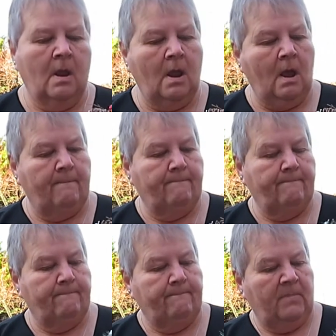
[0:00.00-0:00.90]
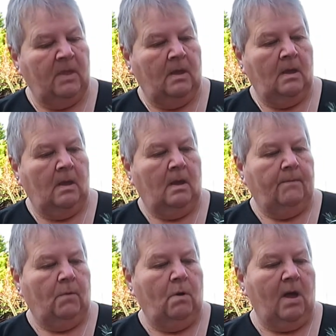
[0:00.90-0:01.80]
Yeah,
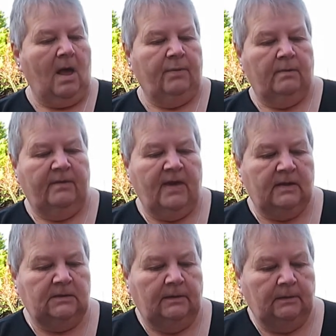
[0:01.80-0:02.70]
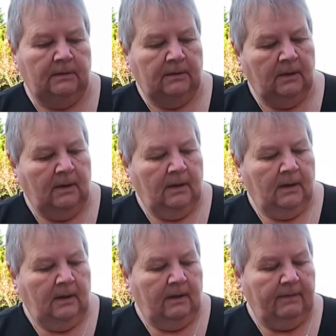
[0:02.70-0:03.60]
quite happy with that.
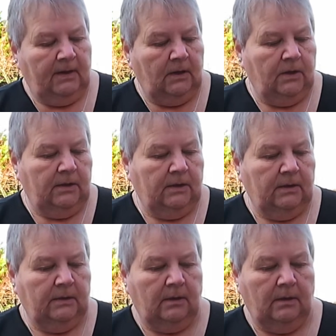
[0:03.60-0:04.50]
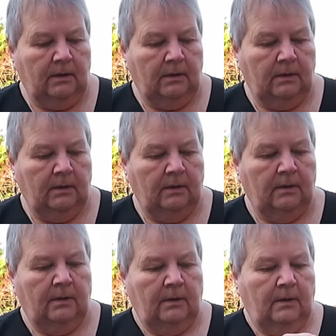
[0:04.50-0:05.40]
And then I can
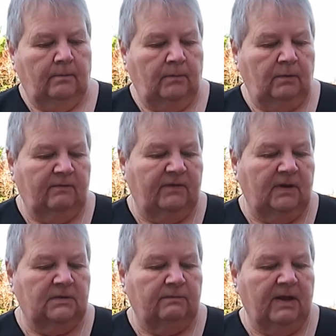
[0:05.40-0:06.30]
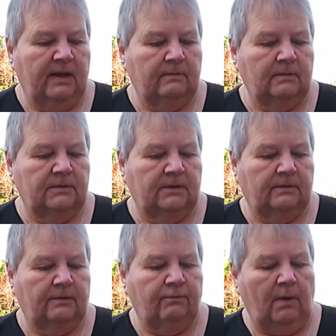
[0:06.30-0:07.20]
move these around so
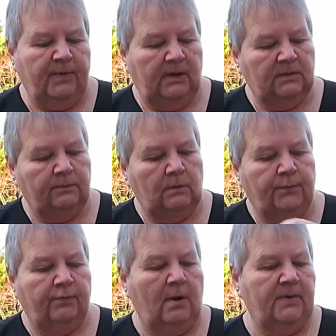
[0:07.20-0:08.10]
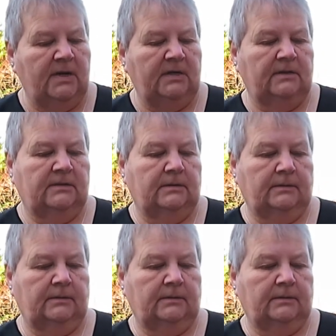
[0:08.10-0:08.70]
the robin is more prominent.